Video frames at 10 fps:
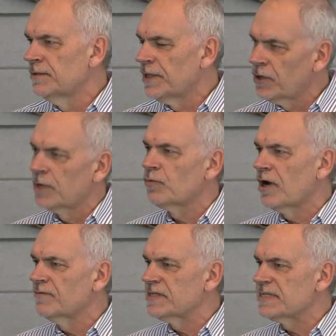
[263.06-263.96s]
the
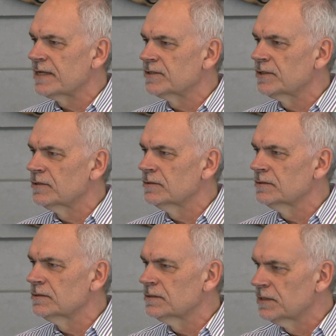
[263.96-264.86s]
nonprofit sector,
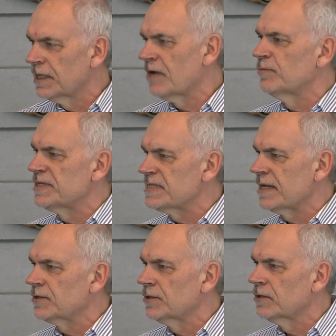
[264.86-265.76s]
the government
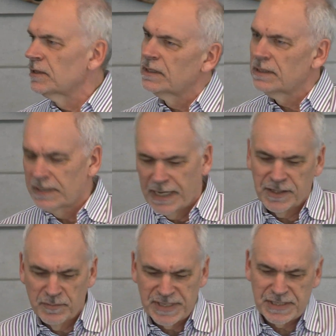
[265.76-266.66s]
sector,
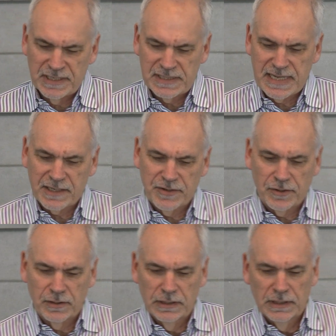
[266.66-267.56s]
and the business
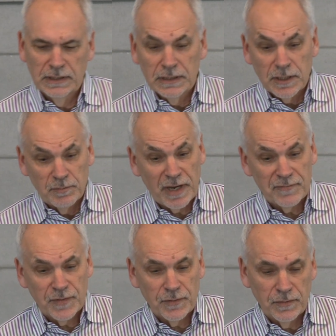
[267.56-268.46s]
sector. In my
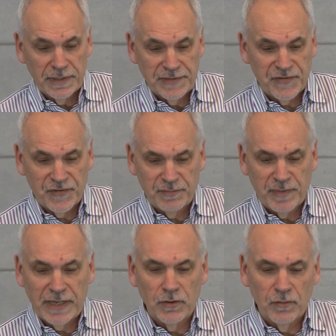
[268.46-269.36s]
view, it's
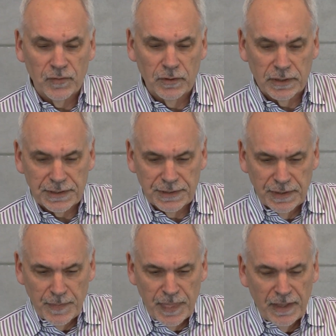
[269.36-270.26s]
been overlooked,
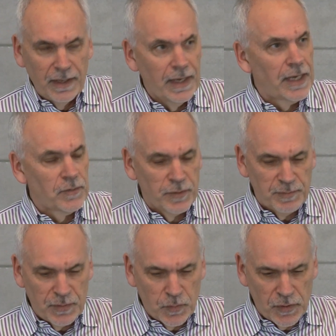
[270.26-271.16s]
and it would
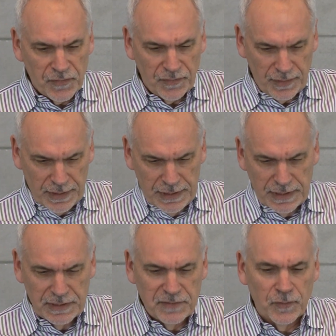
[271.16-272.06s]
be worth
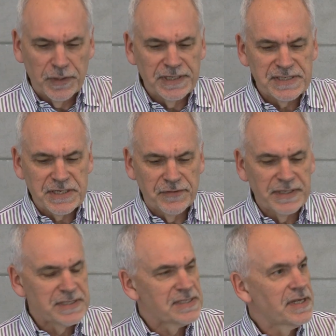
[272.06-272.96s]
devoting
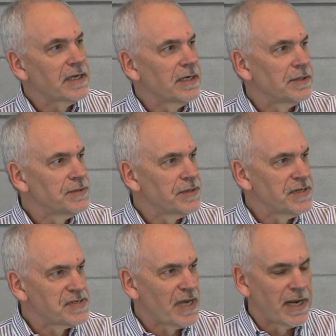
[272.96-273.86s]
serious thinking to
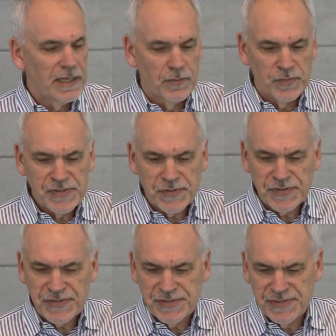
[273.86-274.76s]
designing
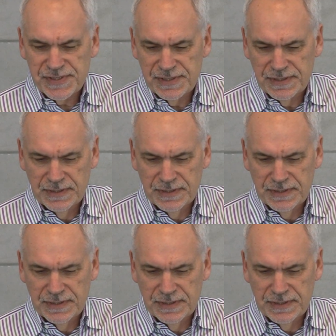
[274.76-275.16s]
resources